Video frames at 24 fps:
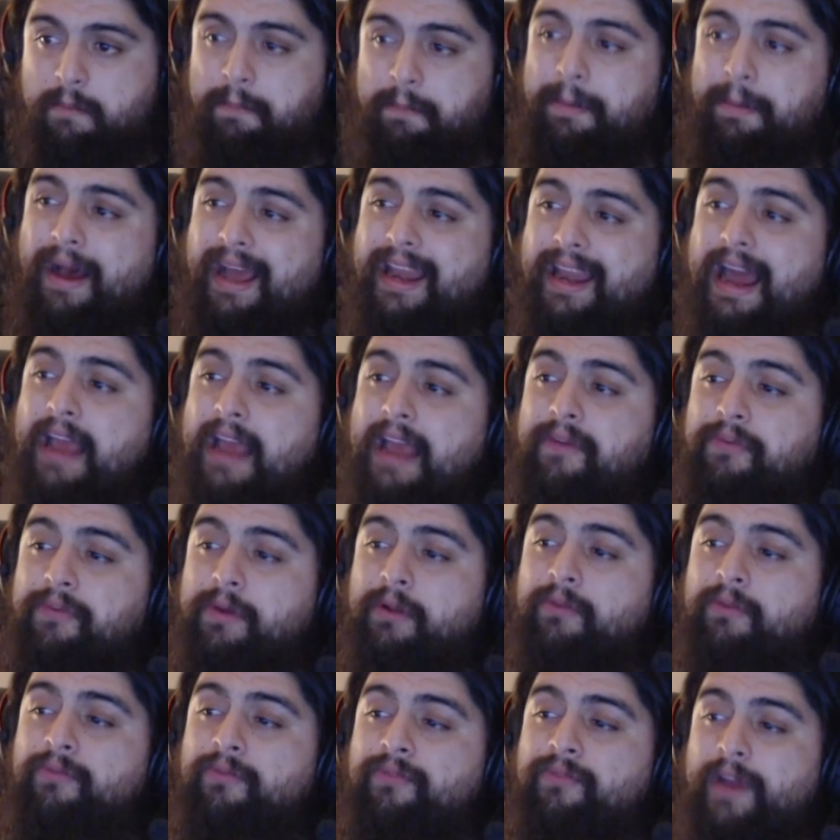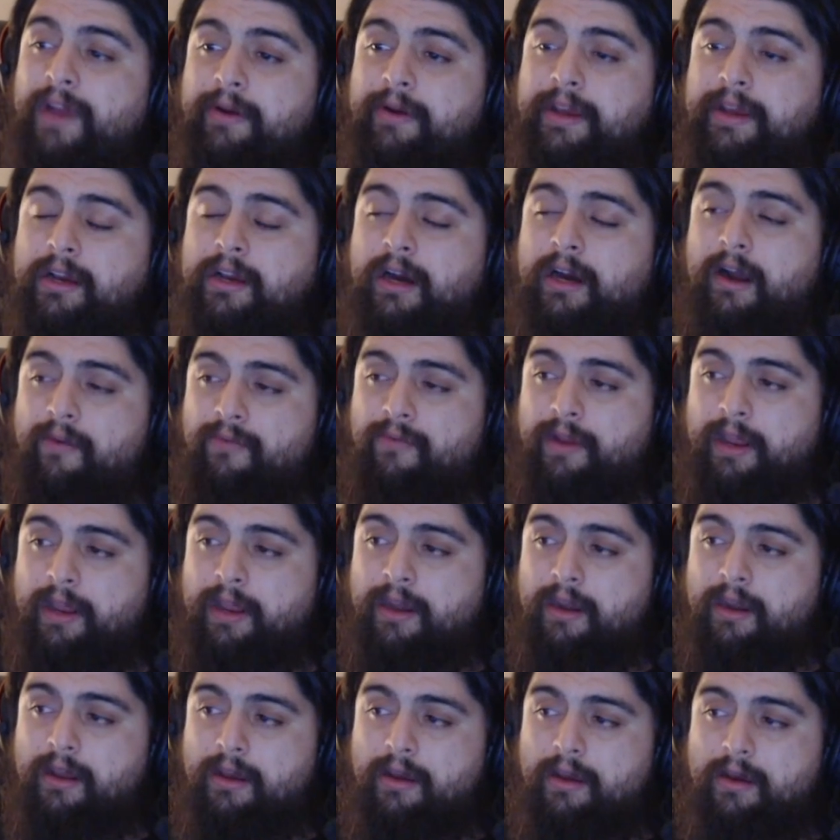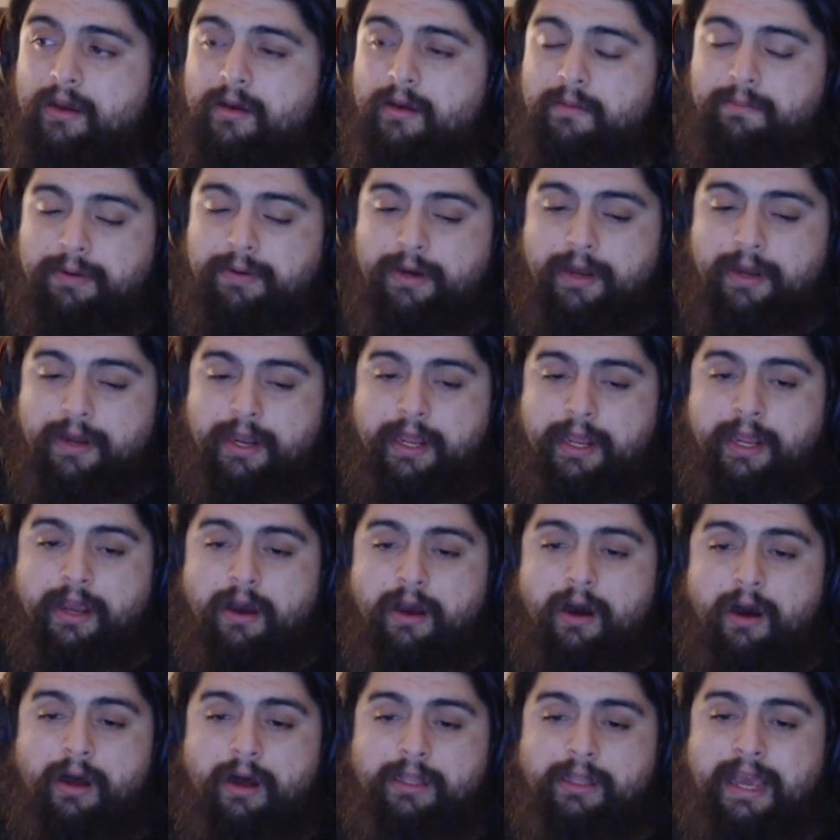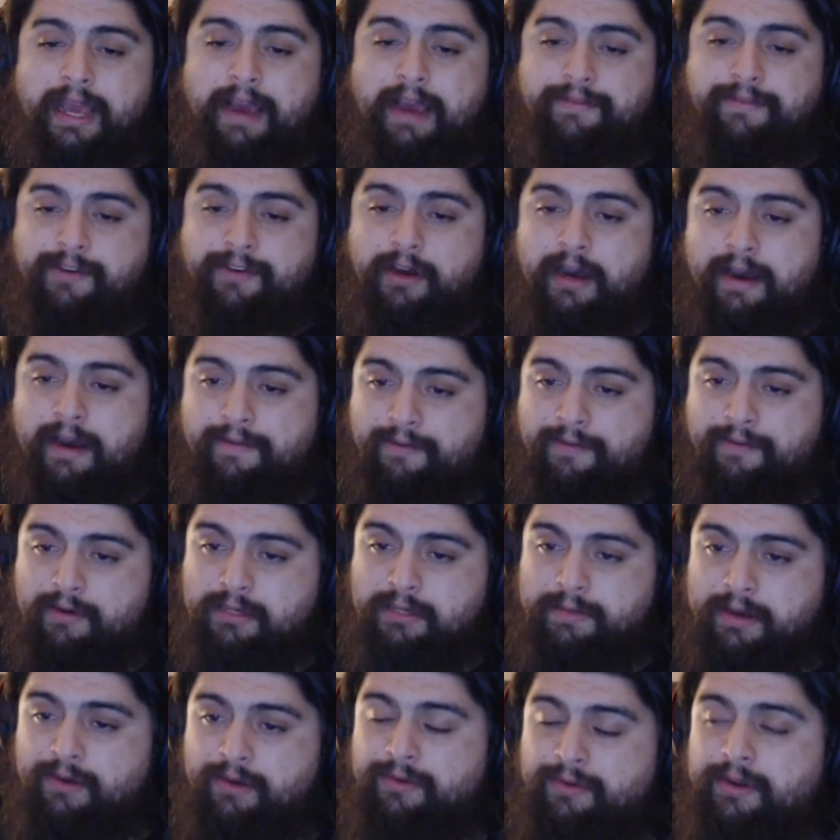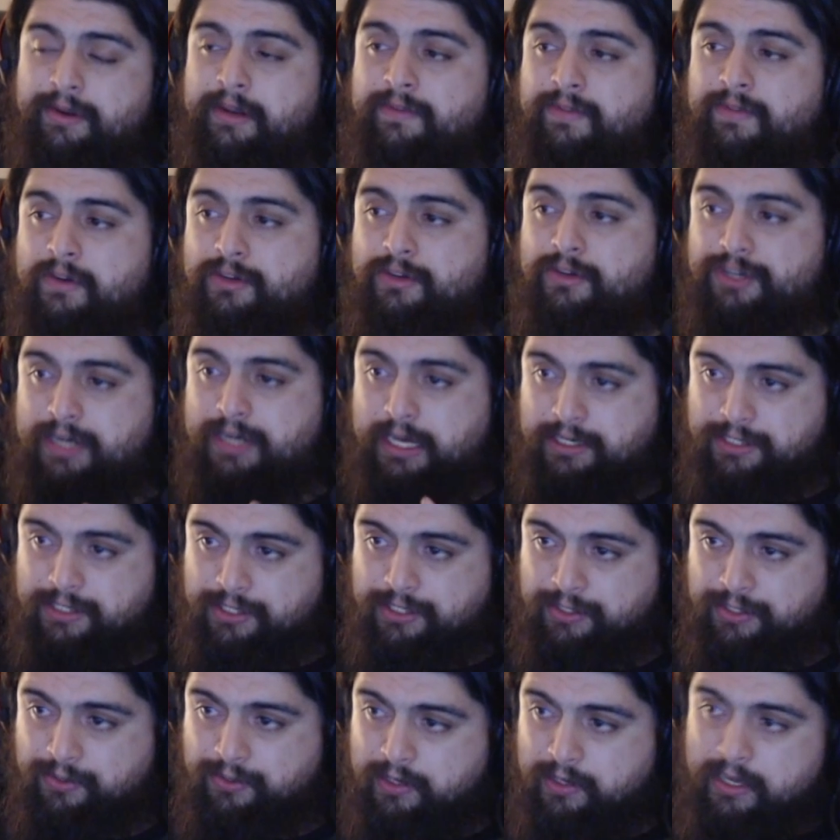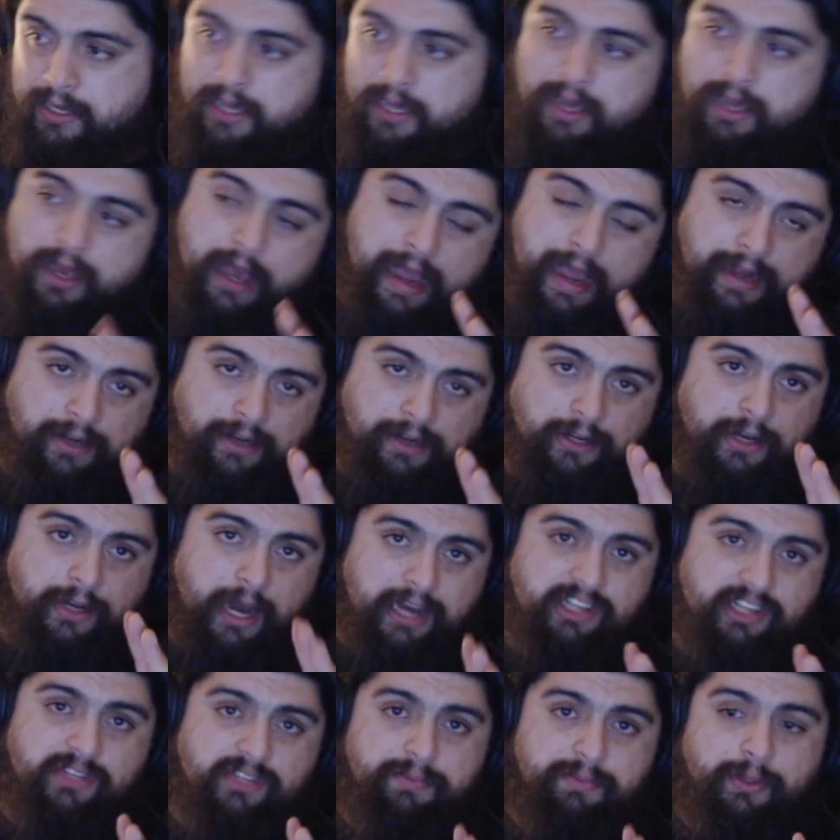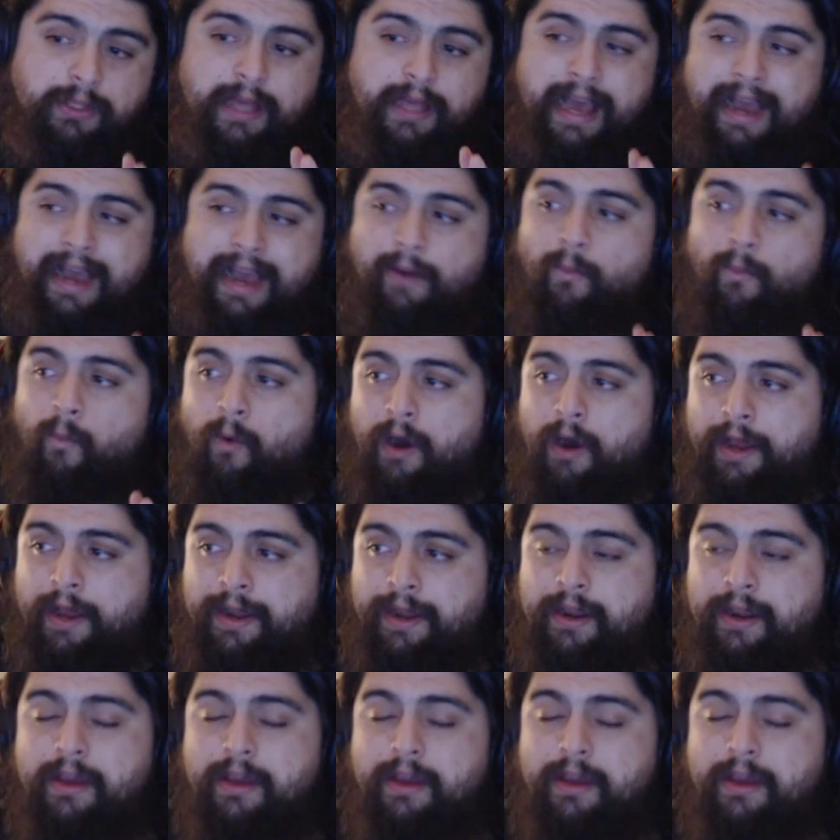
But I feel very confident putting All I Have to Offer Is My Own Confusion at 2 and Gospel at 1.